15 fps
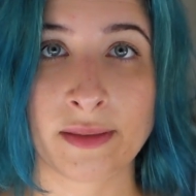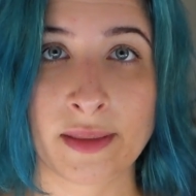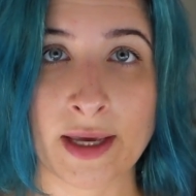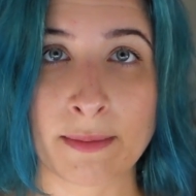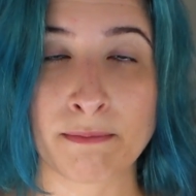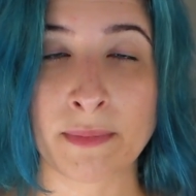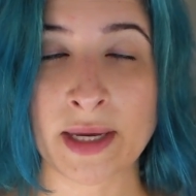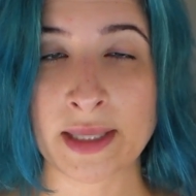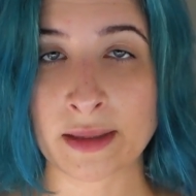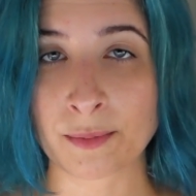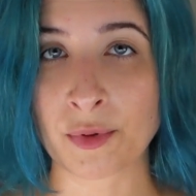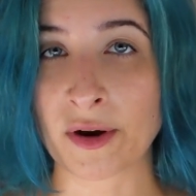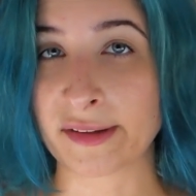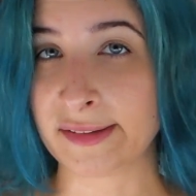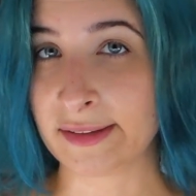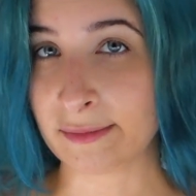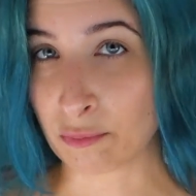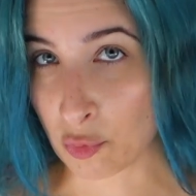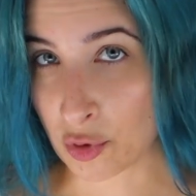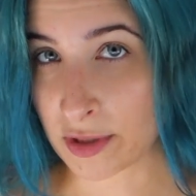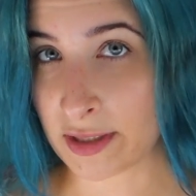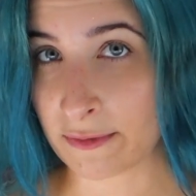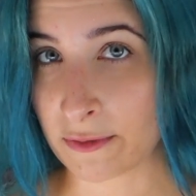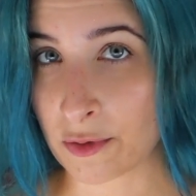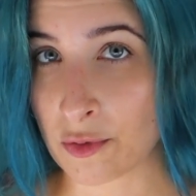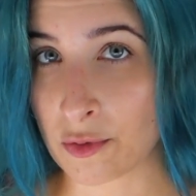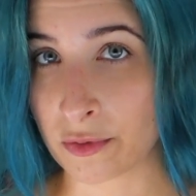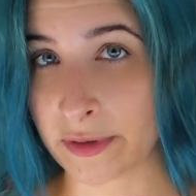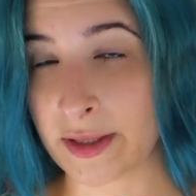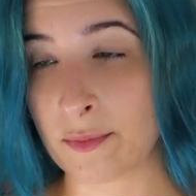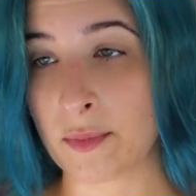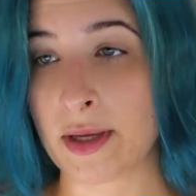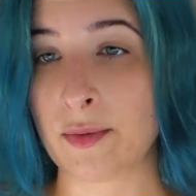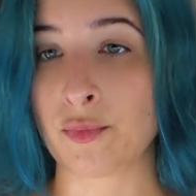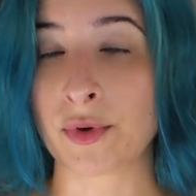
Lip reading: that made the process more difficult than we